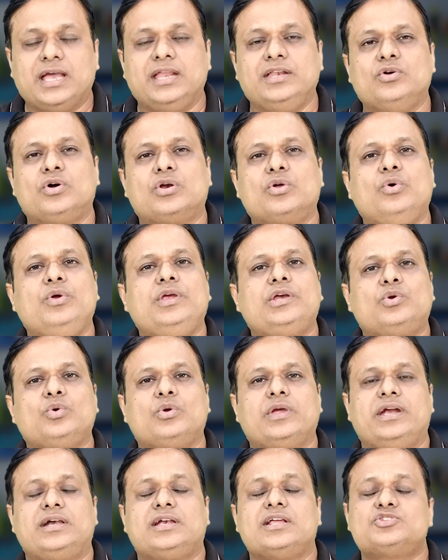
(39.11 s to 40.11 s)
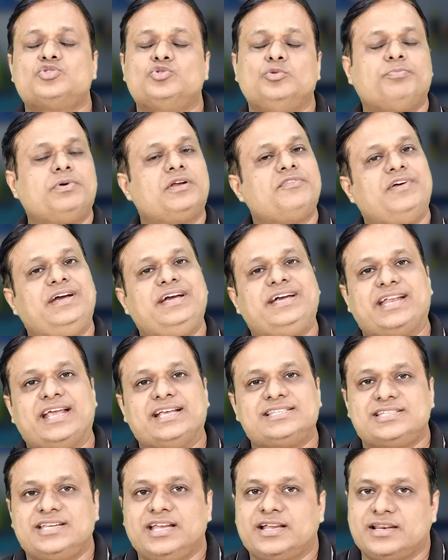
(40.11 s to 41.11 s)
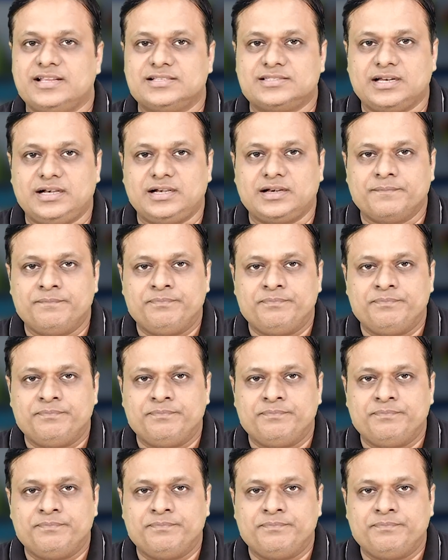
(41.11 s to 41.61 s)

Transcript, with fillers: and you are going to get a super fantastic result.